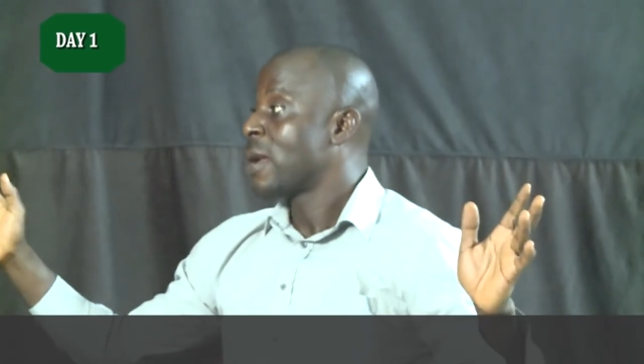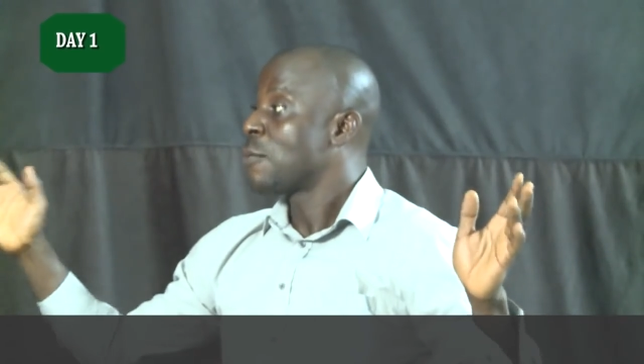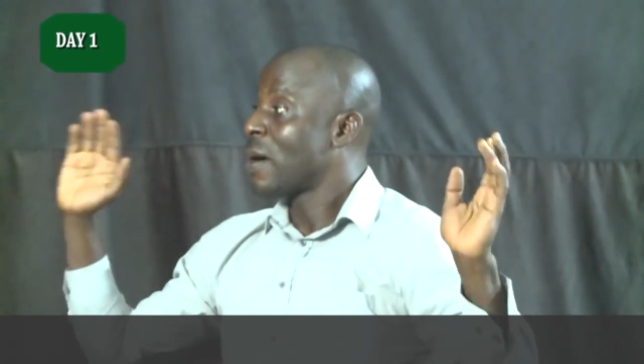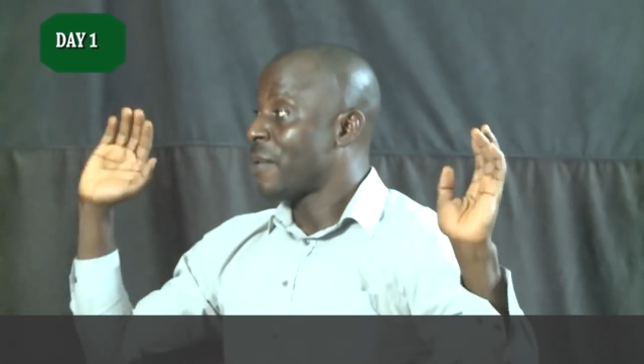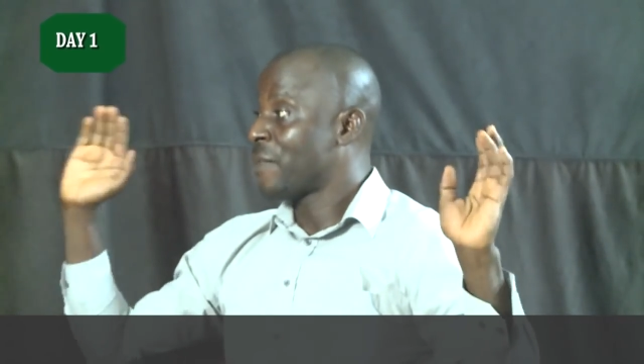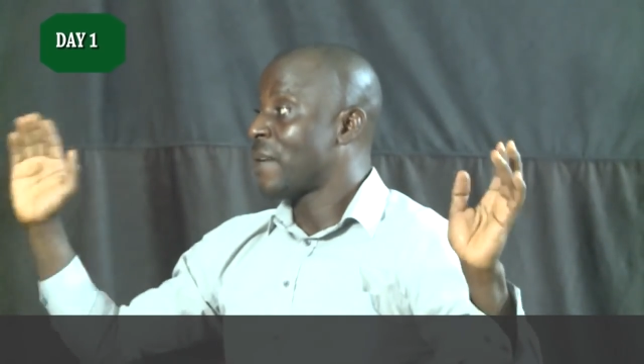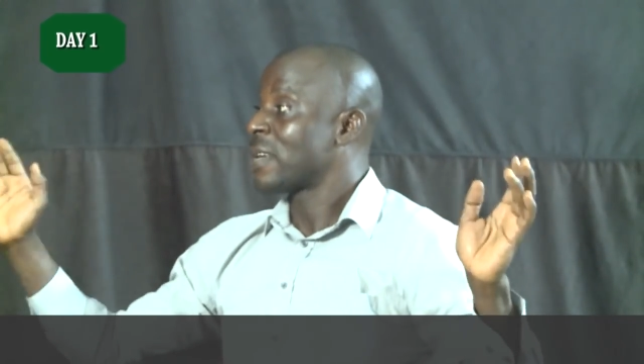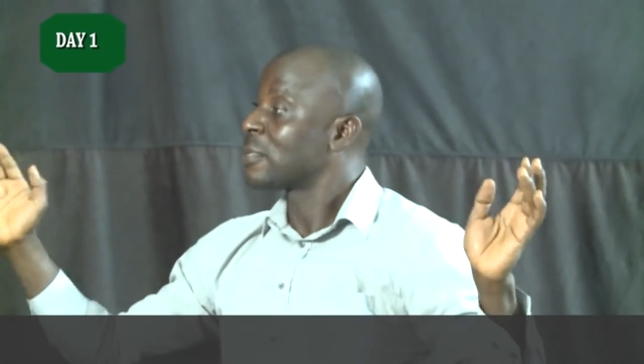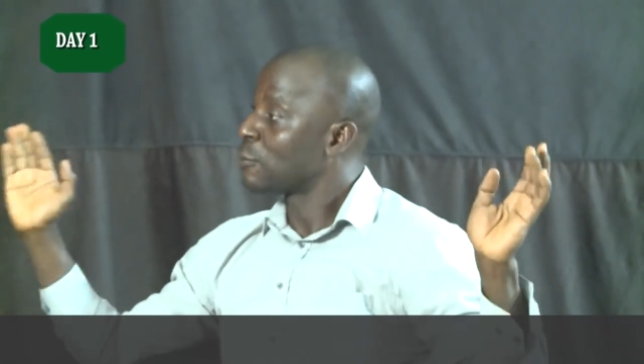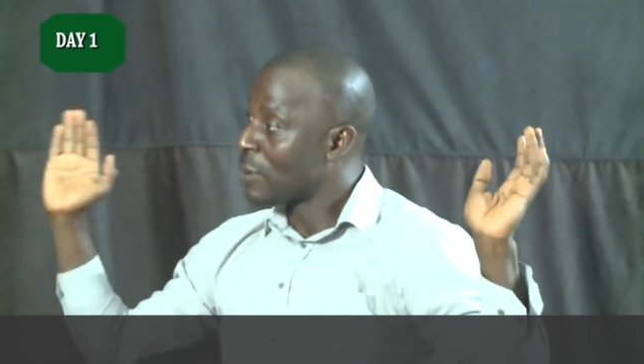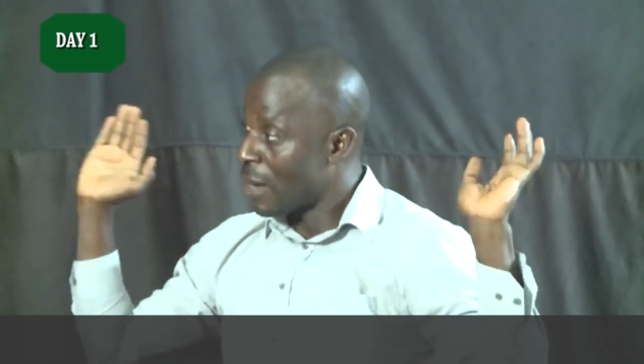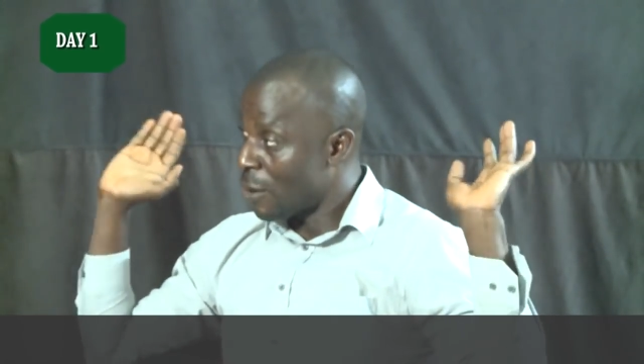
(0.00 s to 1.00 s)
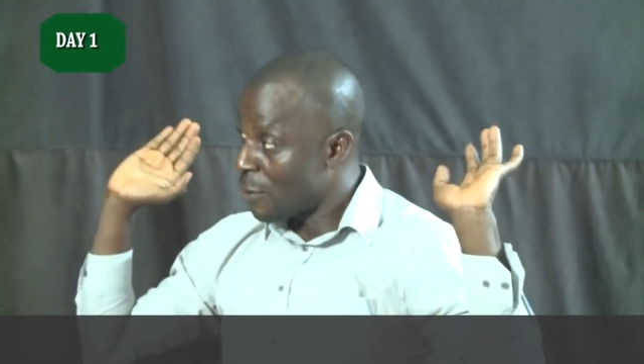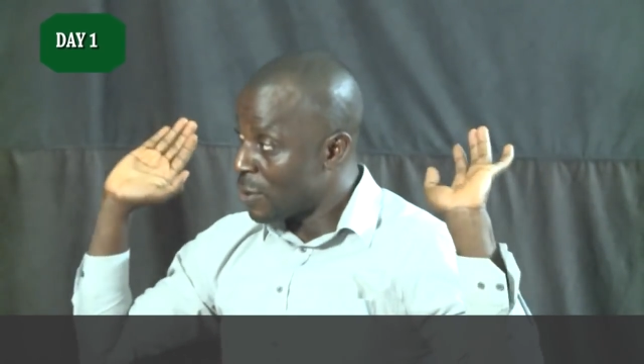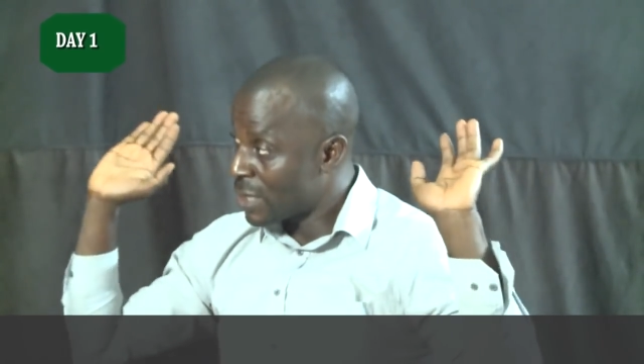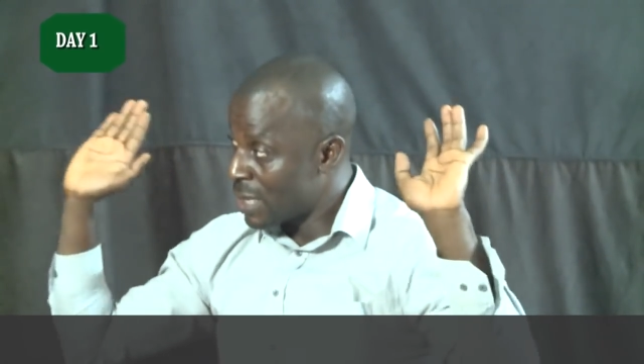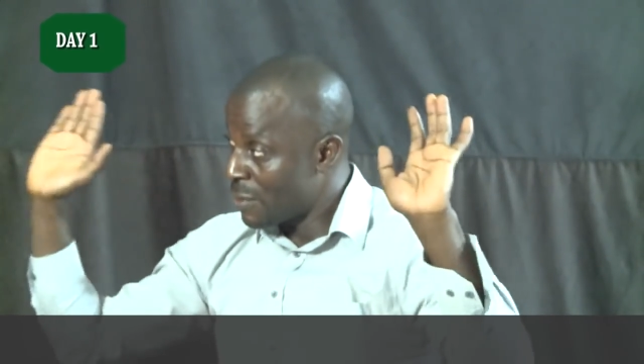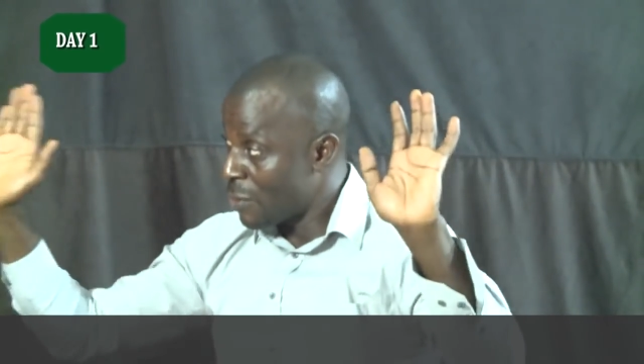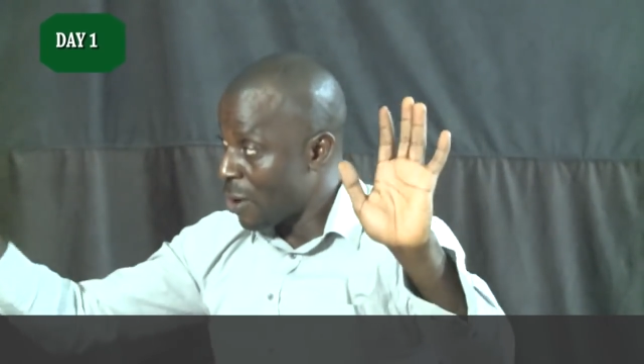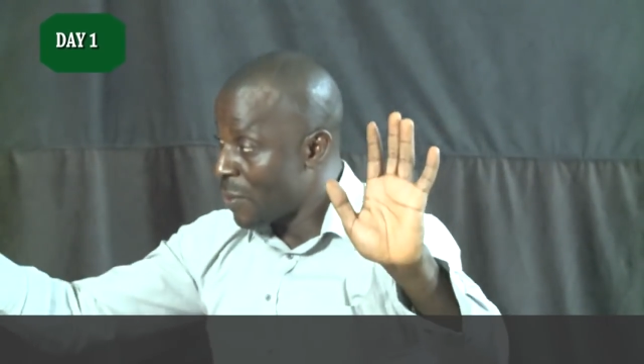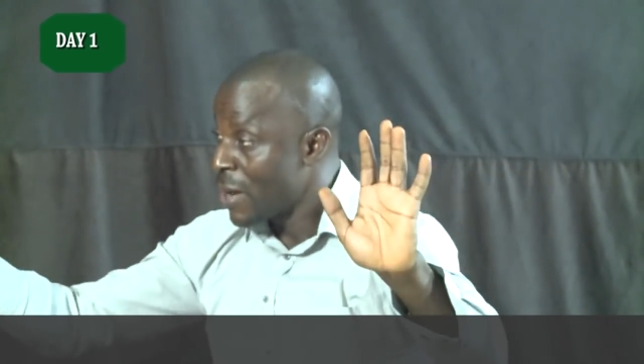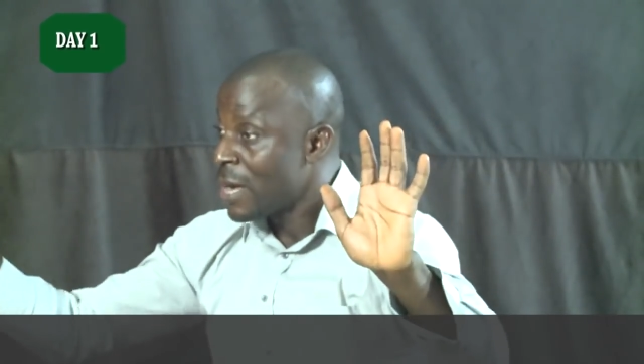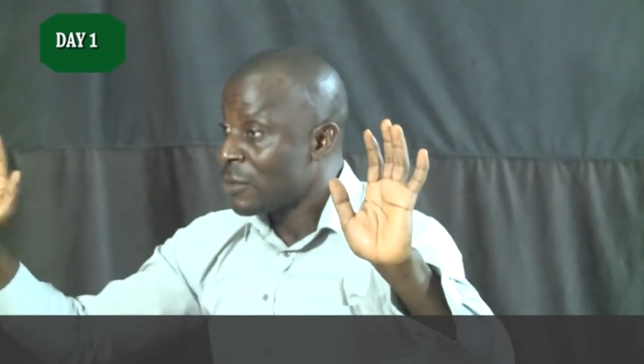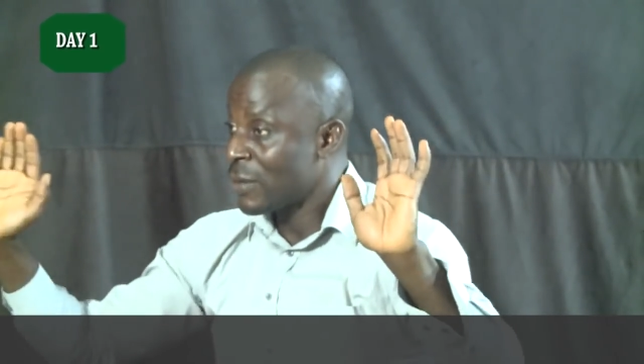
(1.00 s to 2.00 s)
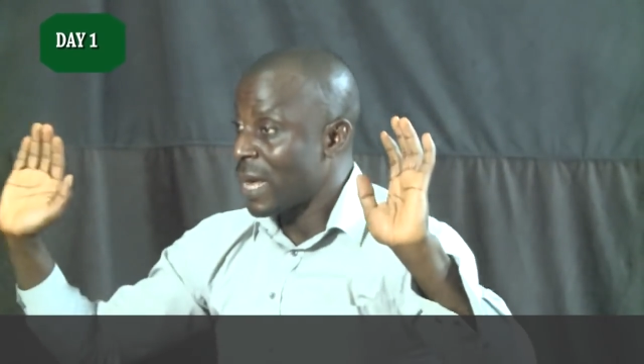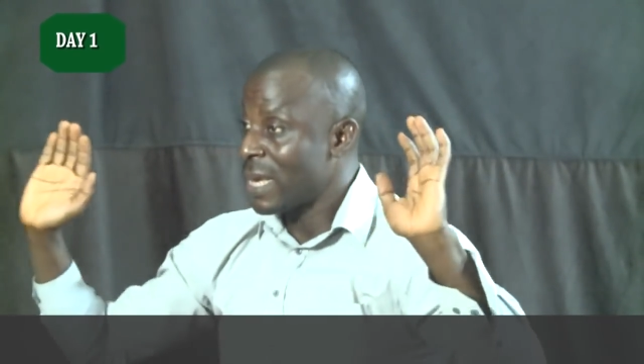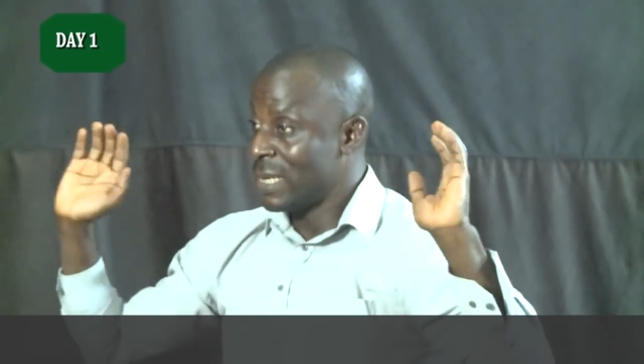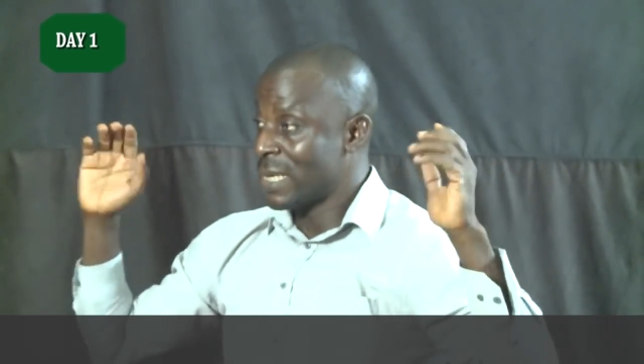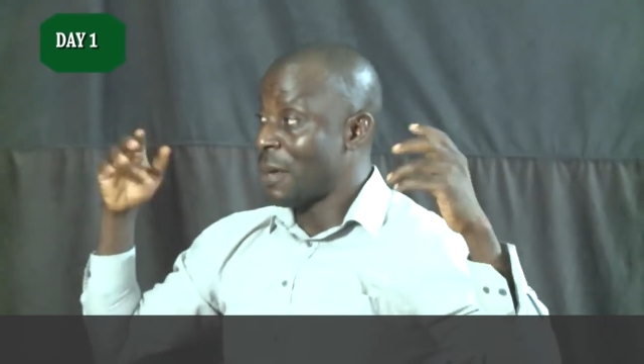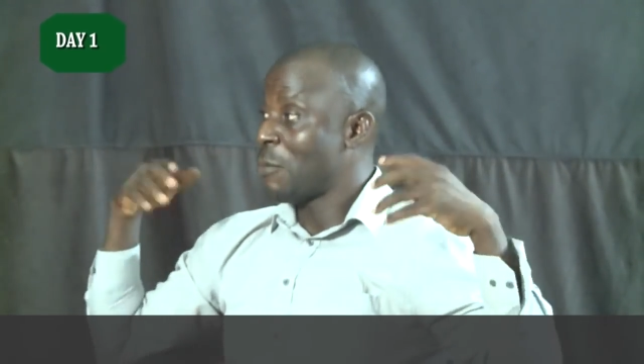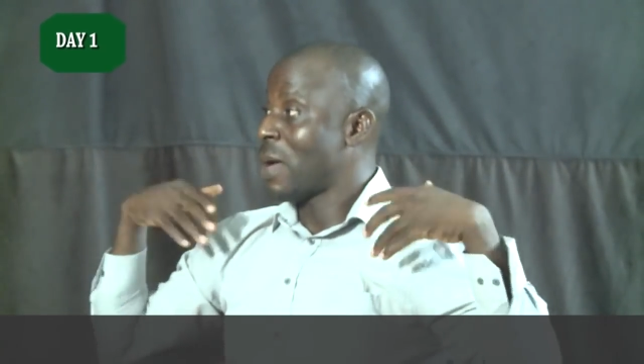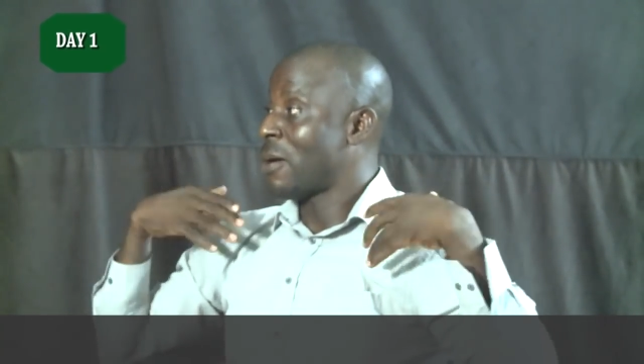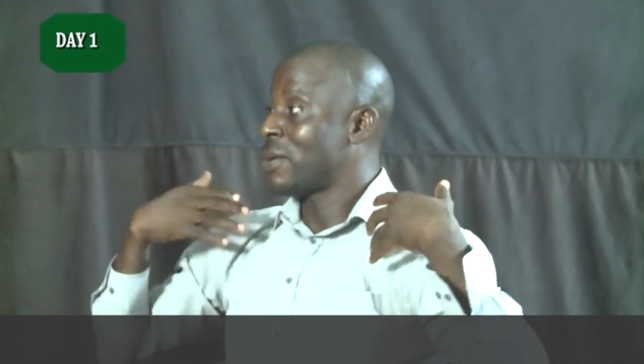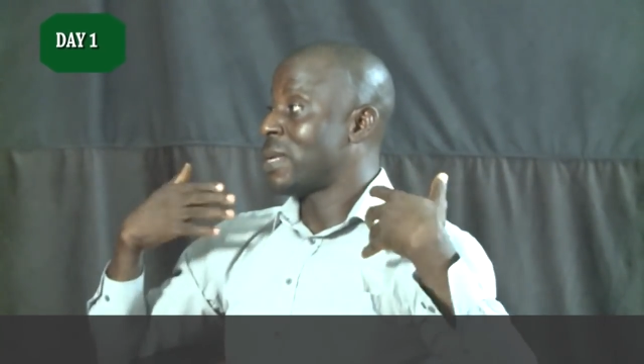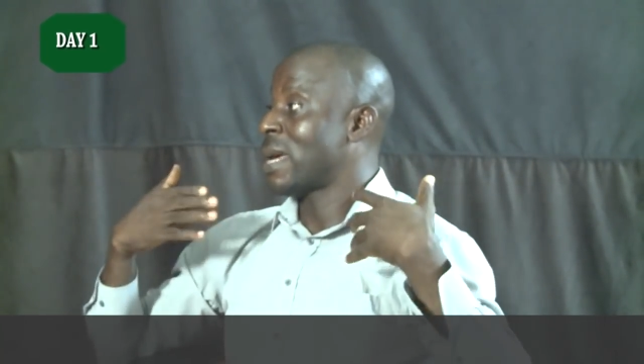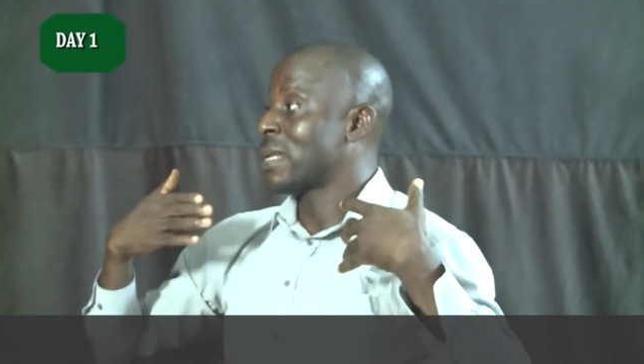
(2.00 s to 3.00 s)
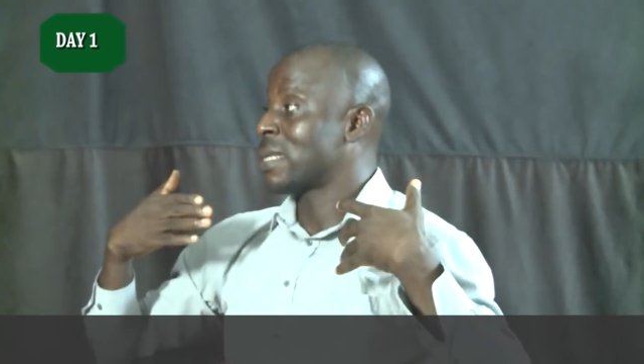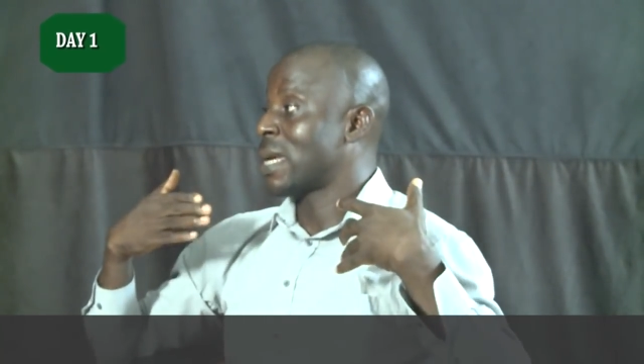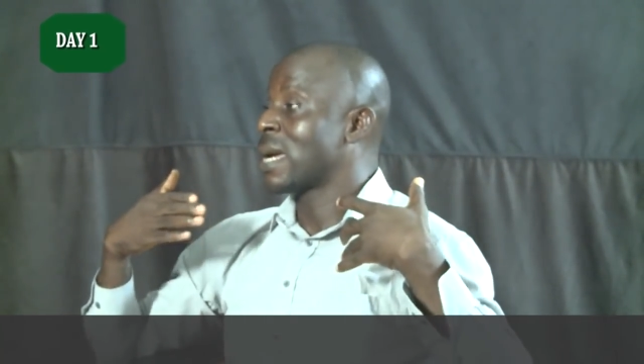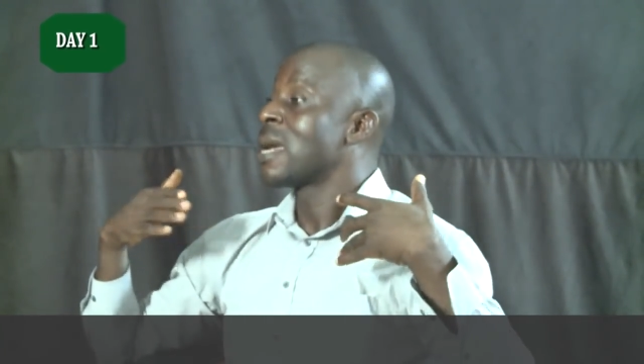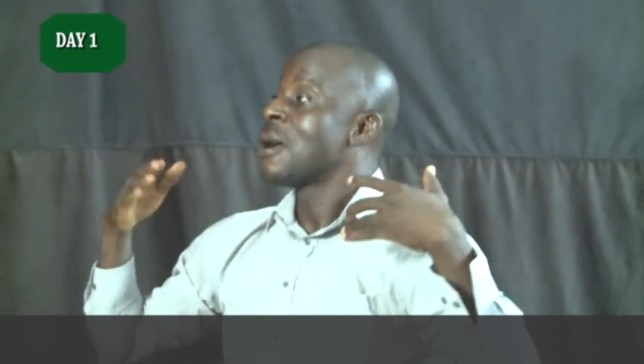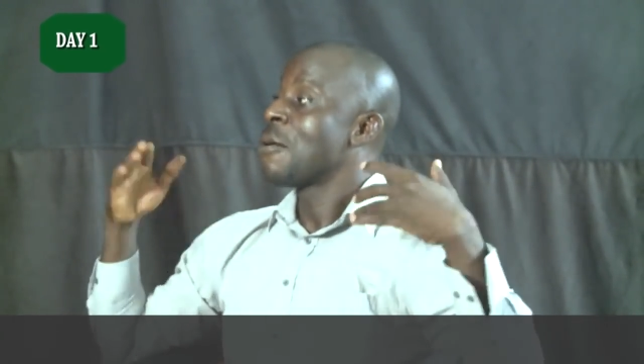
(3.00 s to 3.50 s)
who are fast, who can always team up, so that each time we are on the attack,